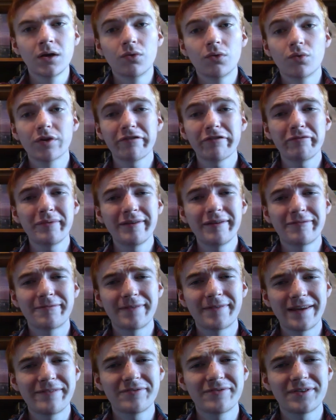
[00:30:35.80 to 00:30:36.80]
One of my
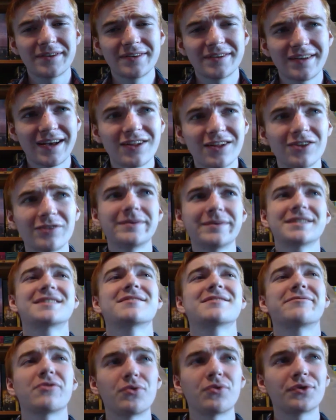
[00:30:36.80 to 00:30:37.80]
favorite elements
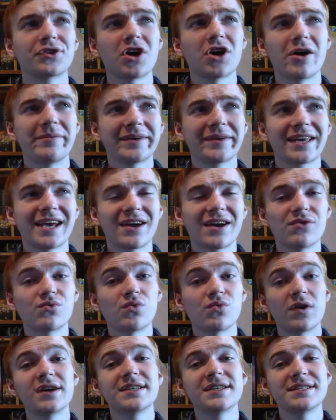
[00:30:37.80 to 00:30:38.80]
of Old Comic Cat
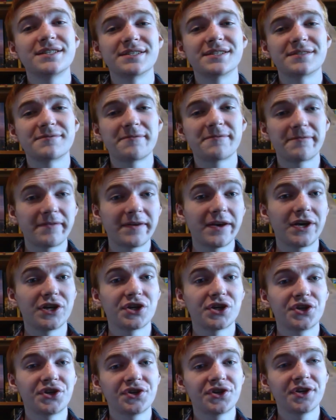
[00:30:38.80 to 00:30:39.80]
was
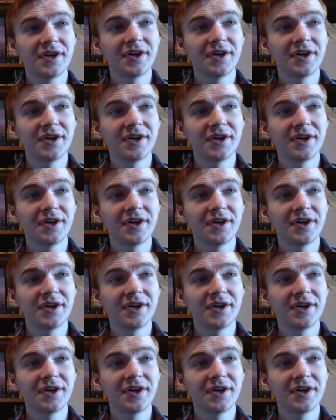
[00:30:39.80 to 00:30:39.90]
Fish.